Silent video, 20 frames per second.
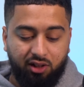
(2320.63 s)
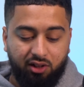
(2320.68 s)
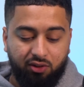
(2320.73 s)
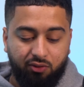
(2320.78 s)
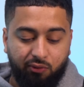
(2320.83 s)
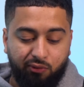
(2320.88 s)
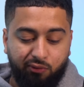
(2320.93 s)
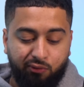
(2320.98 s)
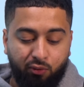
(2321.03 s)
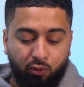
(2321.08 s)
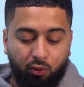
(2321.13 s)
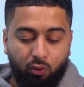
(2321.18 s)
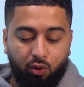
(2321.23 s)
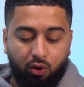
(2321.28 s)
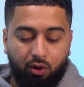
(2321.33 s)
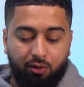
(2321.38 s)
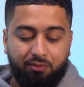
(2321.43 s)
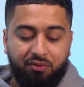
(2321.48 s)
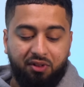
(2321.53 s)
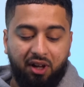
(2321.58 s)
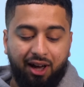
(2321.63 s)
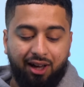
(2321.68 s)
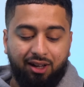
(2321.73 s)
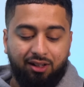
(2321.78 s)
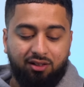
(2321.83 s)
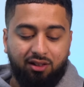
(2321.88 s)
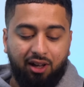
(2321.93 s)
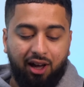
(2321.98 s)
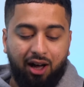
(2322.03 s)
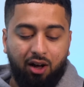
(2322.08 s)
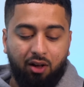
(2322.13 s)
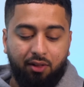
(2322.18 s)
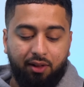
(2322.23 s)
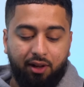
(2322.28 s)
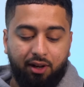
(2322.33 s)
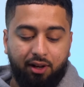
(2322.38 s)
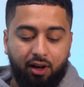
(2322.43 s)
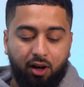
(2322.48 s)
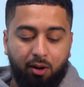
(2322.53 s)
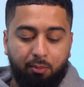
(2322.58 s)
is full of diets that are out
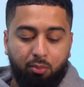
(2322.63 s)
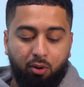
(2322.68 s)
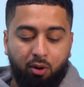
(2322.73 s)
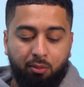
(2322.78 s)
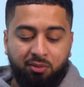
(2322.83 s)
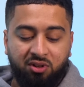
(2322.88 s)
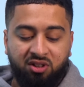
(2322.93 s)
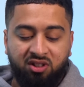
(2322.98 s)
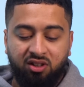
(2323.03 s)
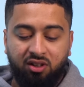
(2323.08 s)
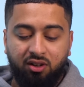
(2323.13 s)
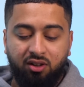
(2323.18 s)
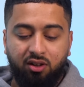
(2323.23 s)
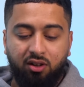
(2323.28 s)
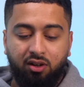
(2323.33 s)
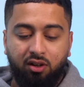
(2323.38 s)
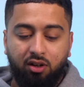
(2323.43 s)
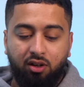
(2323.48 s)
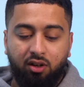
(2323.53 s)
there that are promising